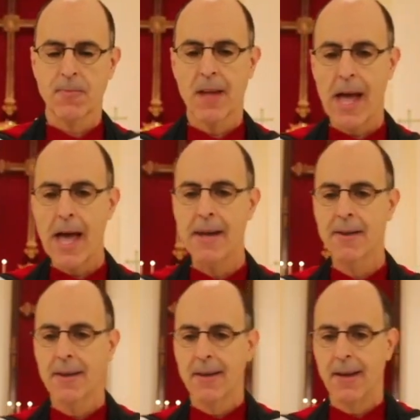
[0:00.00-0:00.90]
And
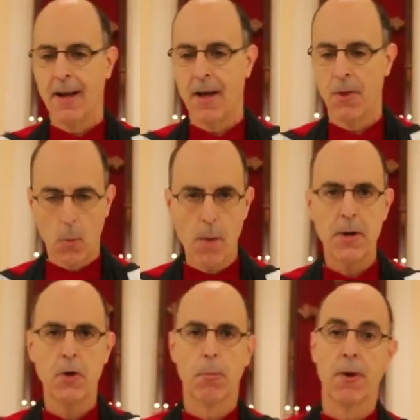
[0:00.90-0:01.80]
the woman
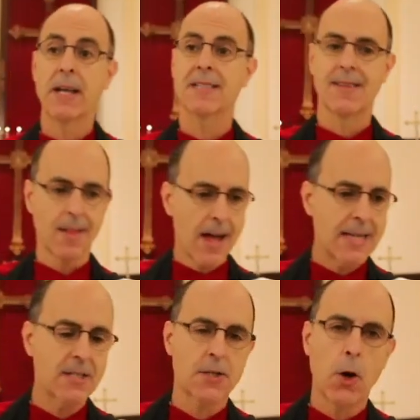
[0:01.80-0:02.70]
who brings the
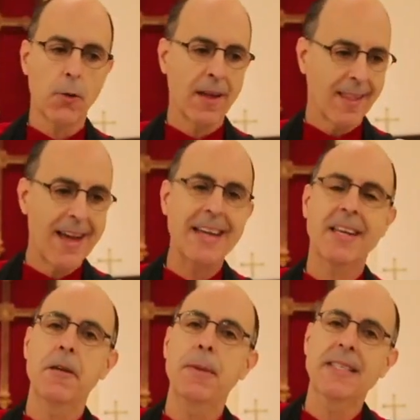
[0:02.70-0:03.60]
light so that light
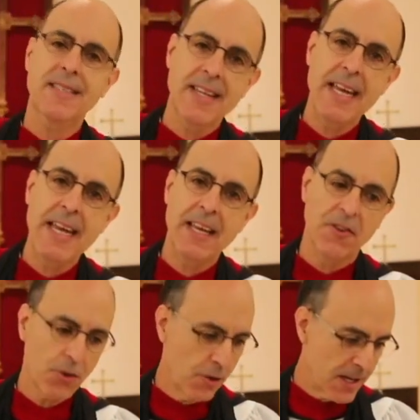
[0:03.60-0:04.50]
can be seen,
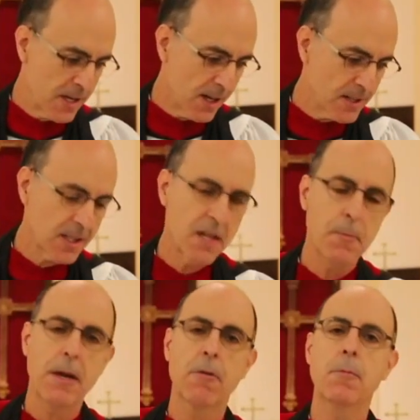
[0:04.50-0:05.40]
so that dust can
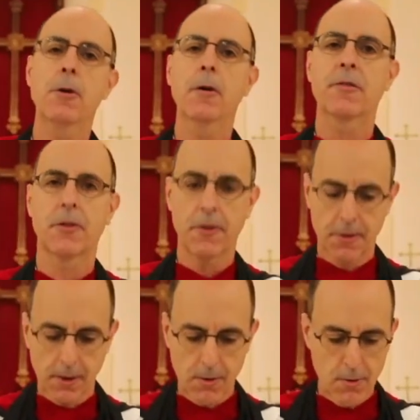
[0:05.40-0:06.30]
be removed, so that
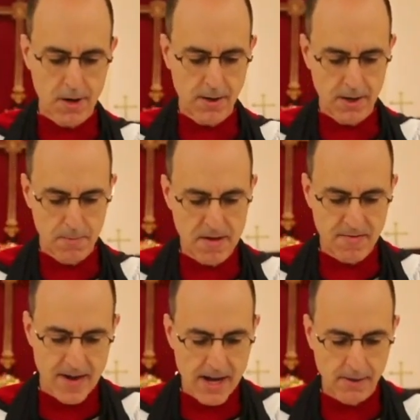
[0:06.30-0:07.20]
the coin can be
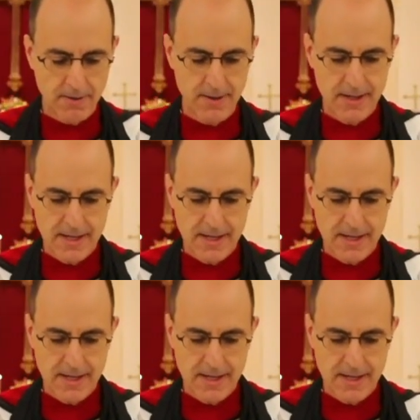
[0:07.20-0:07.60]
found.